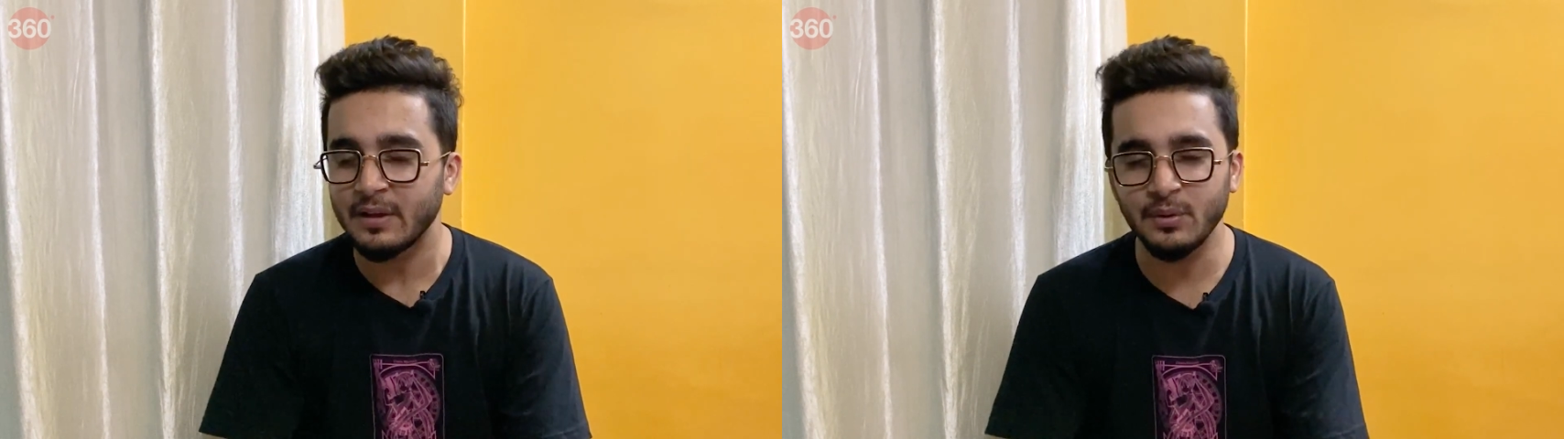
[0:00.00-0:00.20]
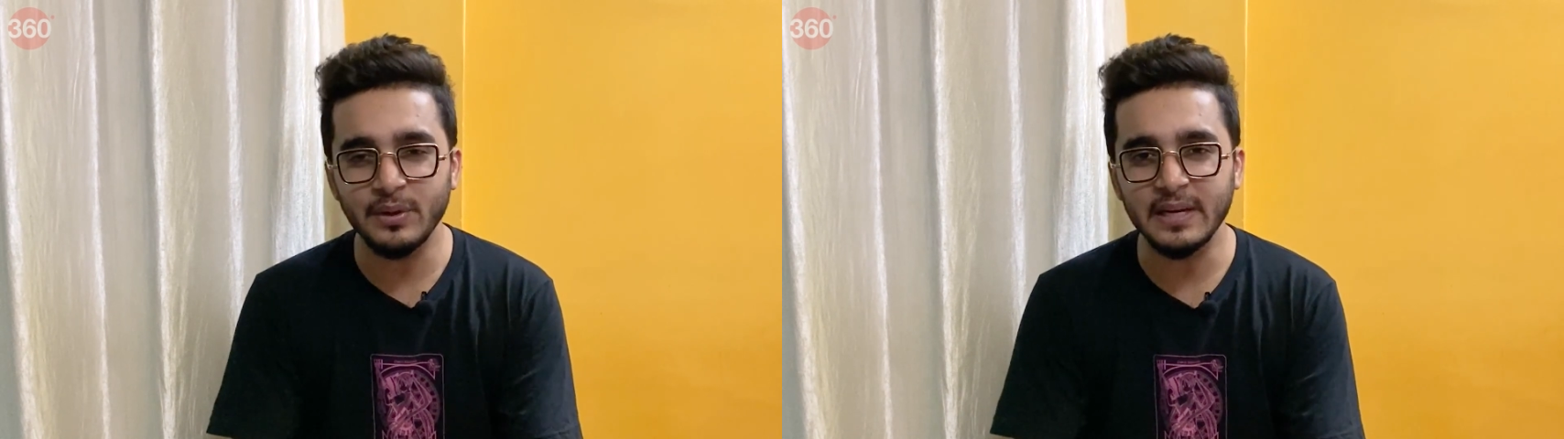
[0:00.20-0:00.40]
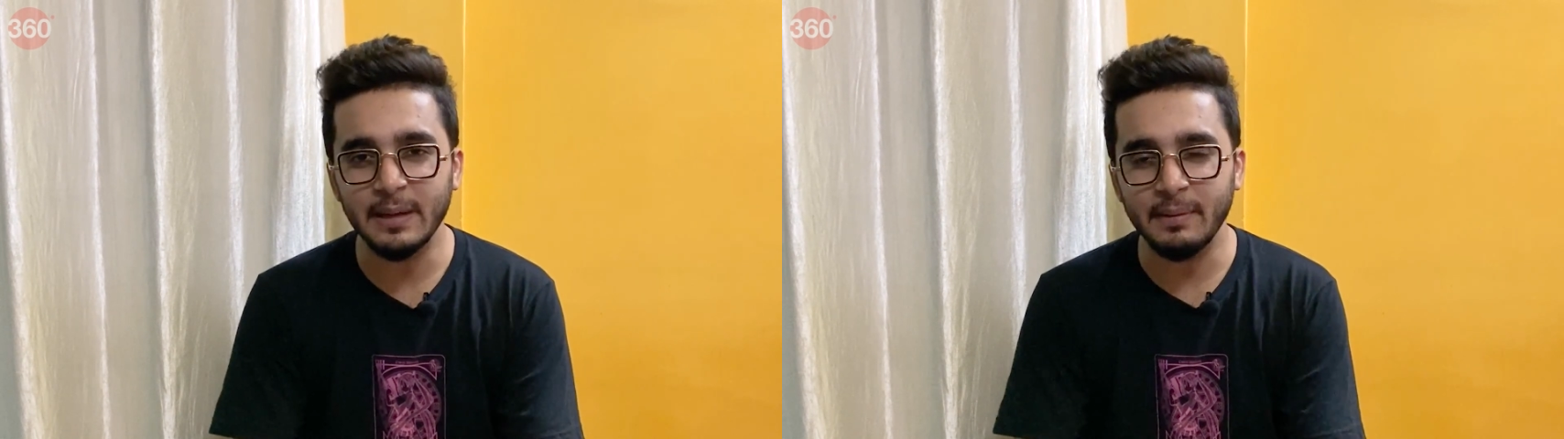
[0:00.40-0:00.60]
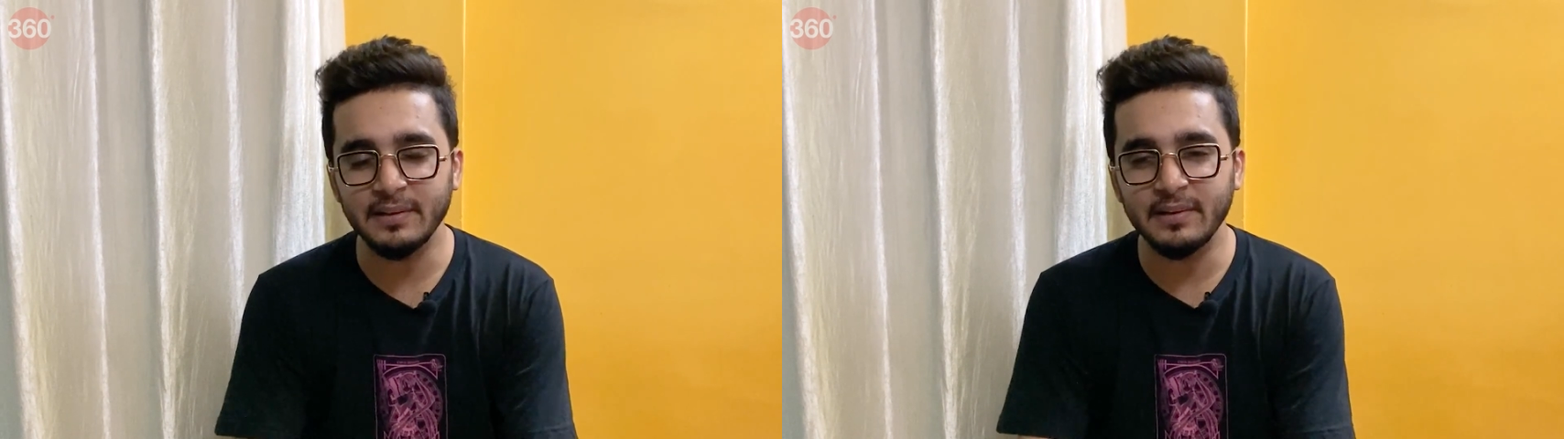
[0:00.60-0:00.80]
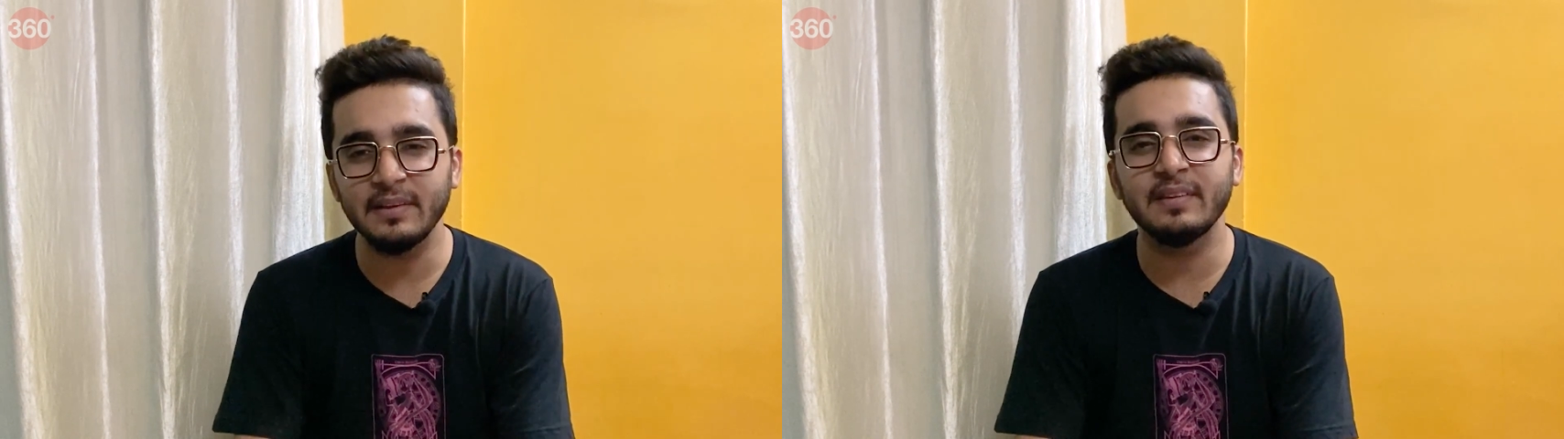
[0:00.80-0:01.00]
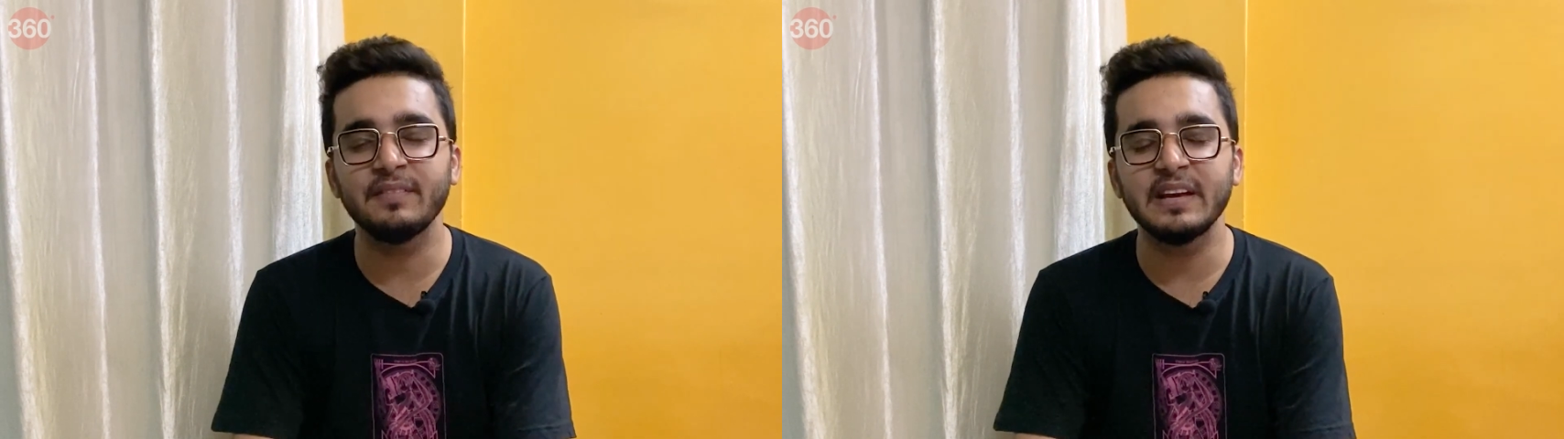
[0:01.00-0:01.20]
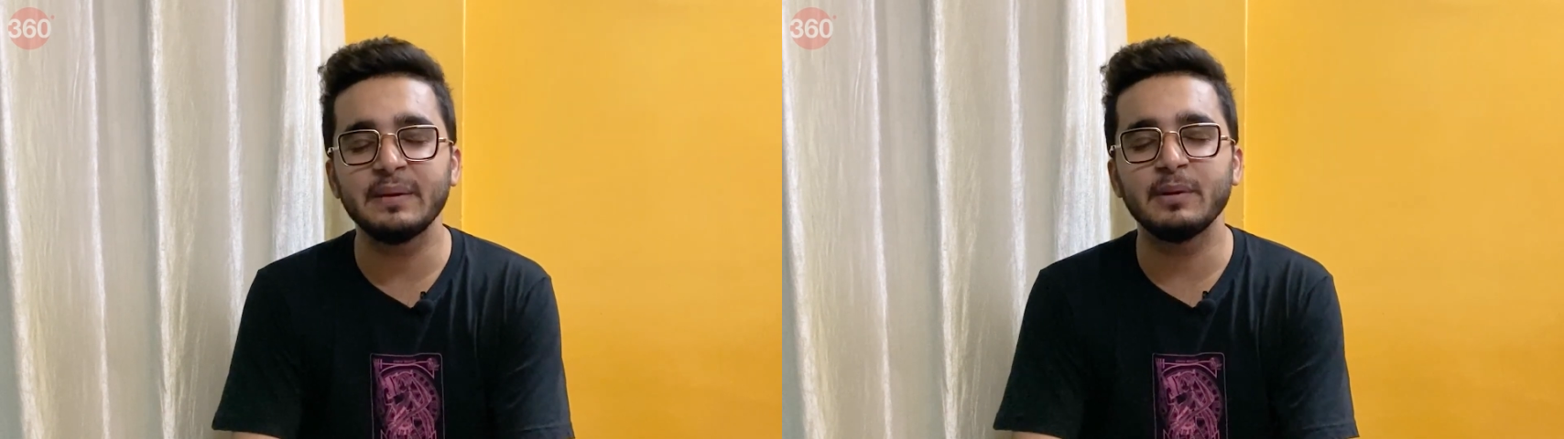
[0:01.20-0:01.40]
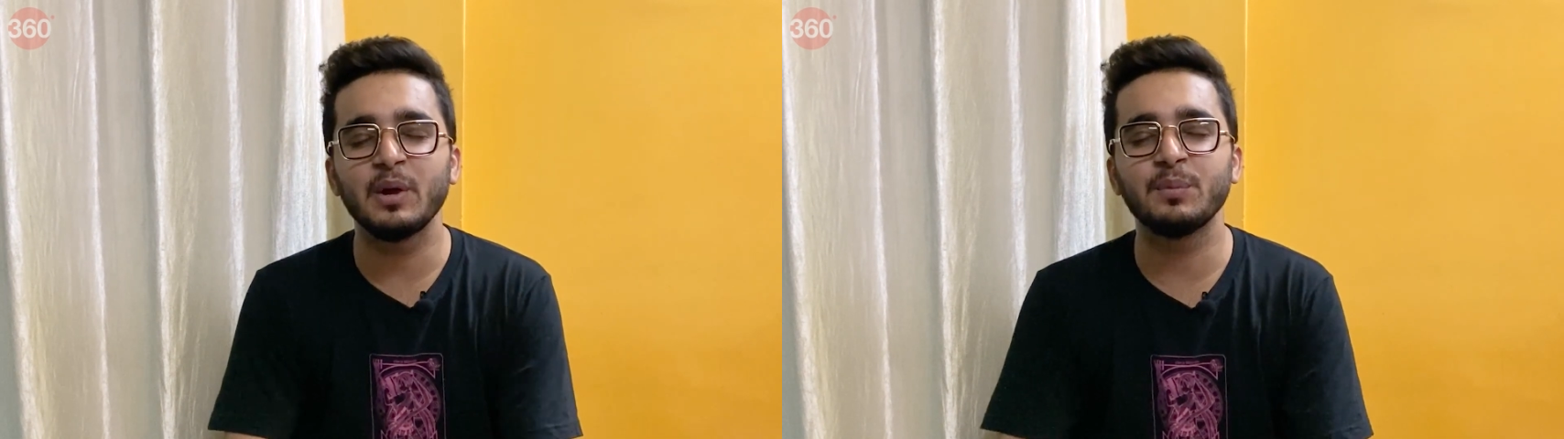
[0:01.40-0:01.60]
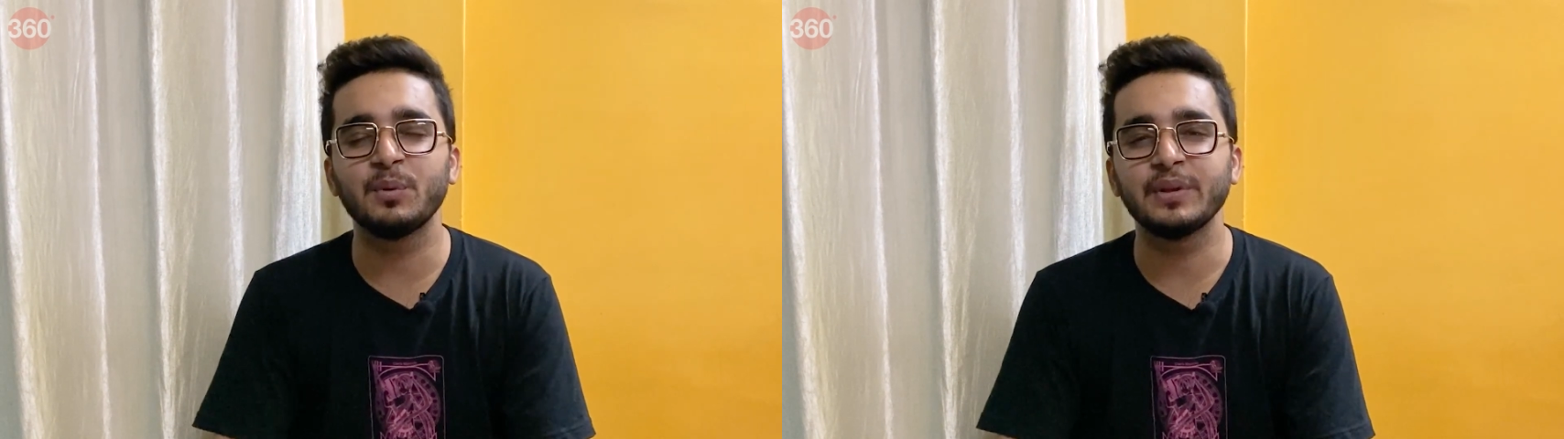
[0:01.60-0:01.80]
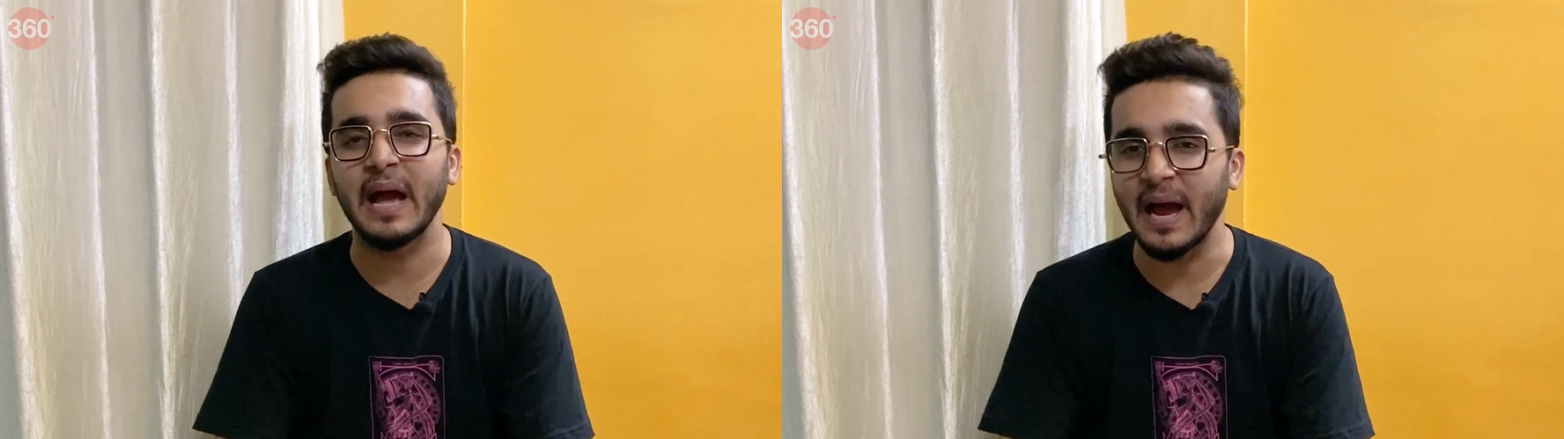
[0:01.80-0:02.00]
You Need a Budget is available on
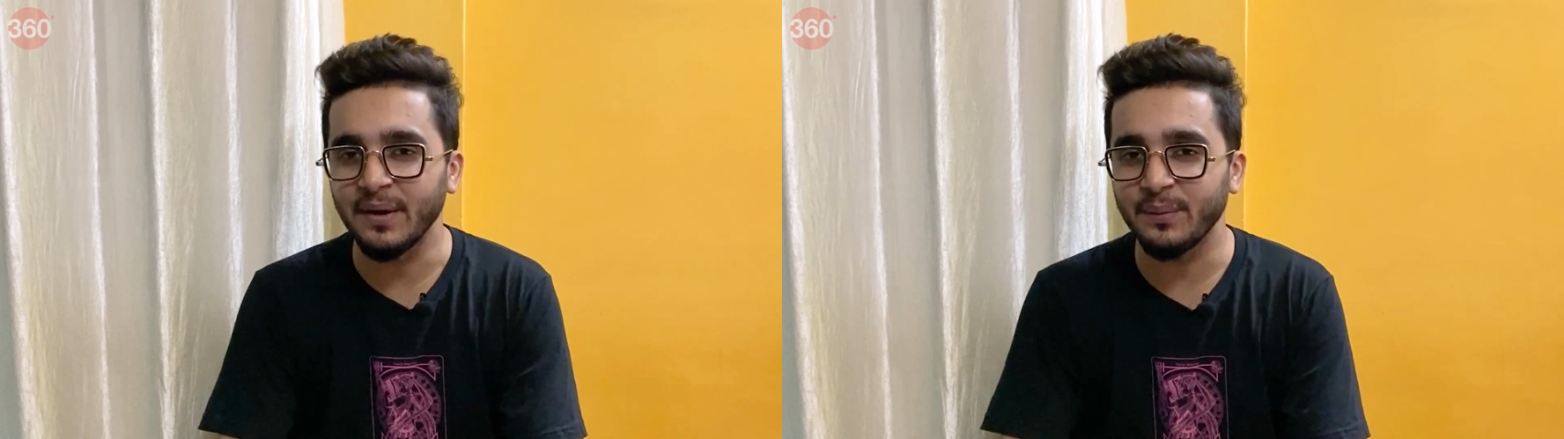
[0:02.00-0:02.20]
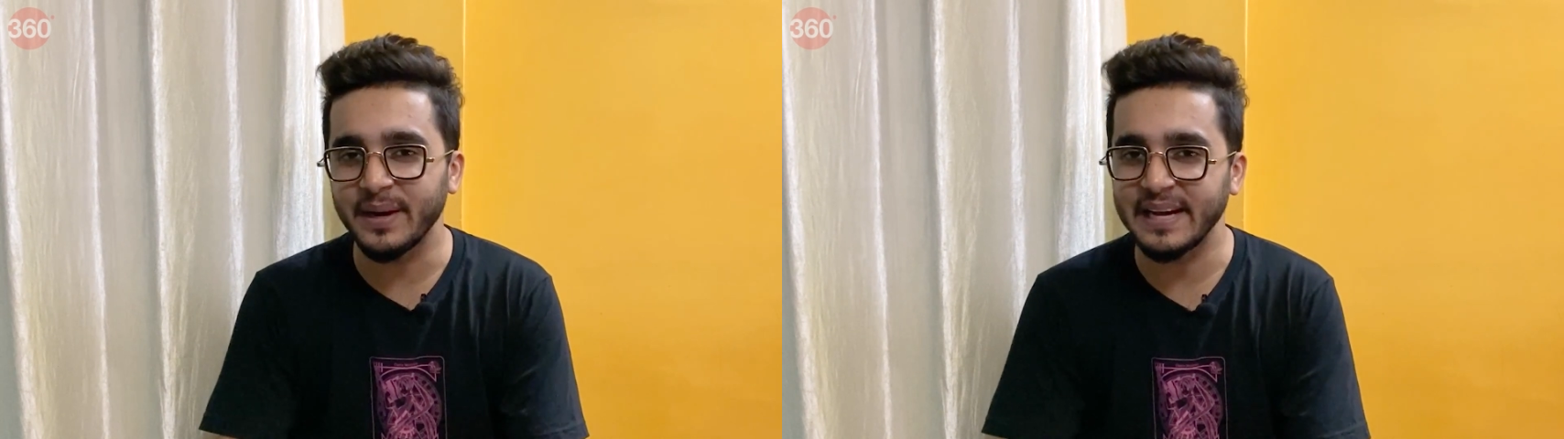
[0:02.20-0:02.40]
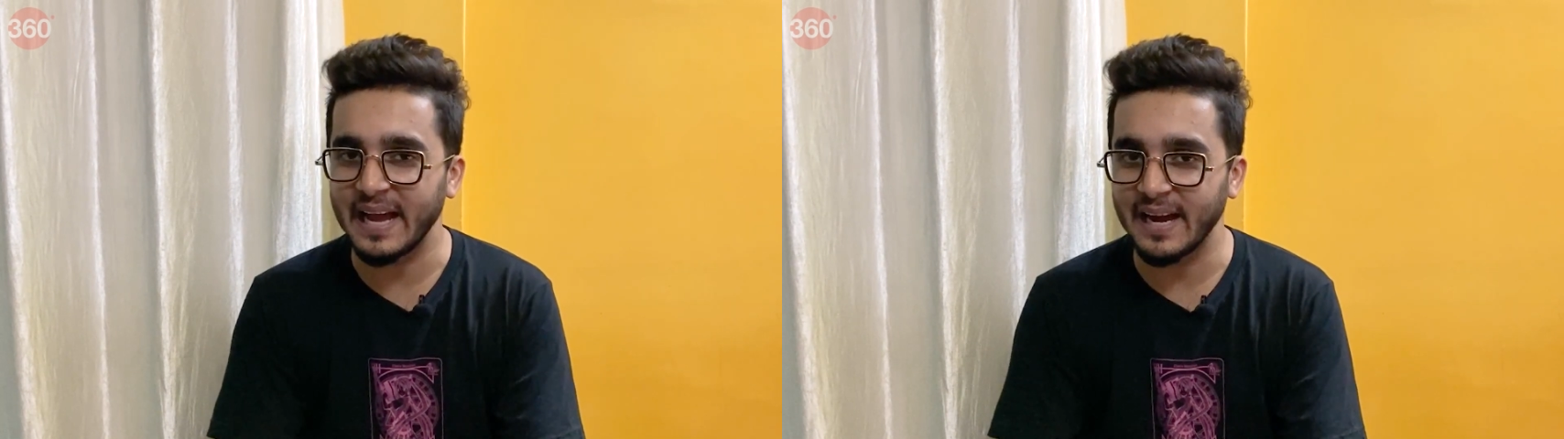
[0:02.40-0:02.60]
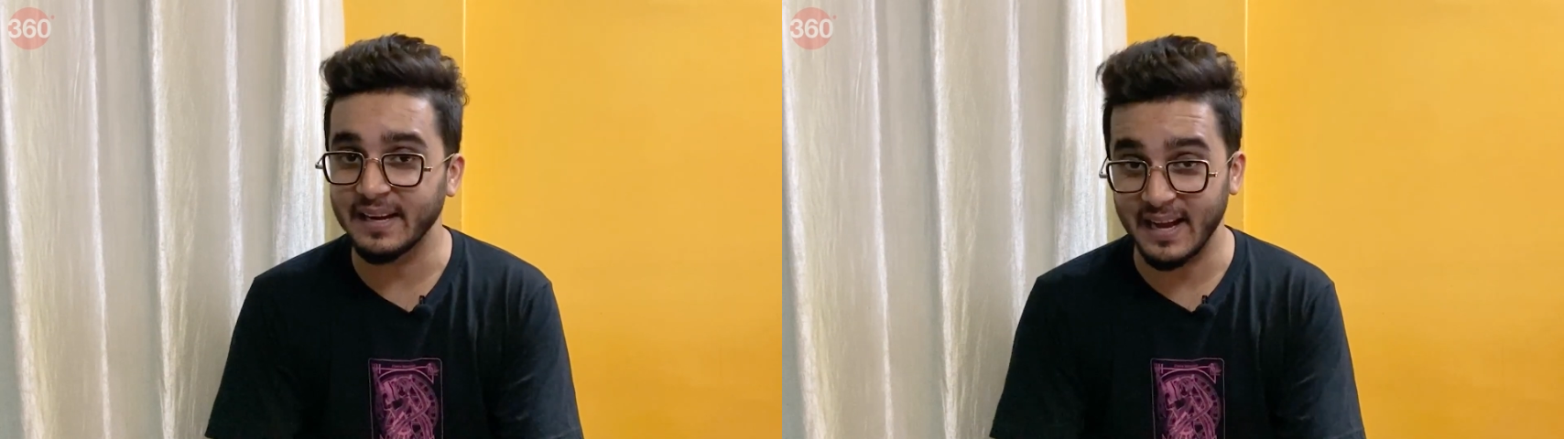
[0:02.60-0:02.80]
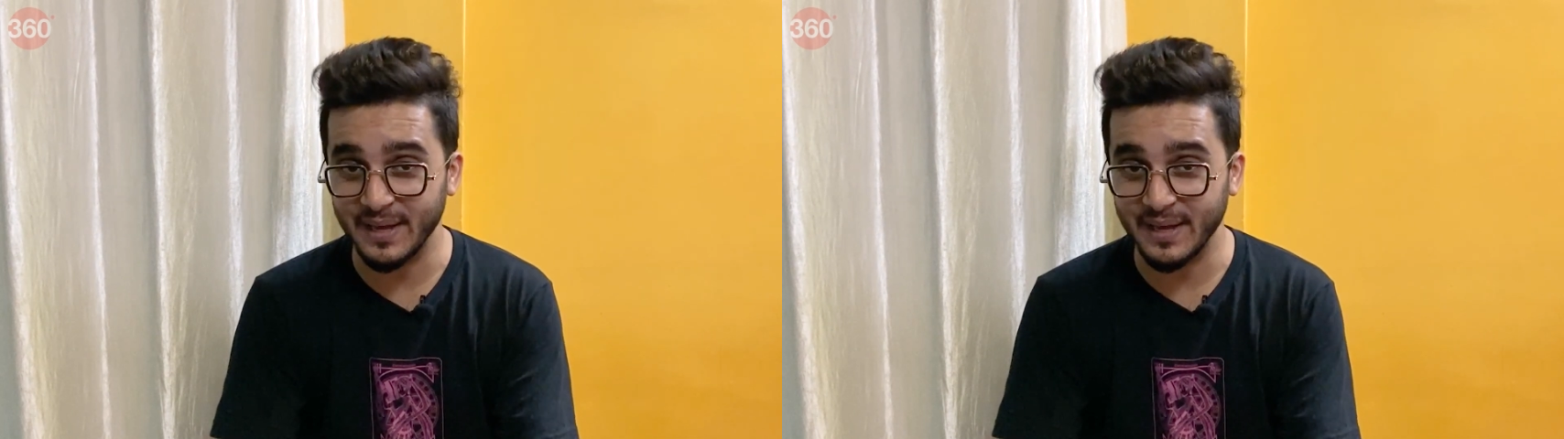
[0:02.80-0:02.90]
both Android and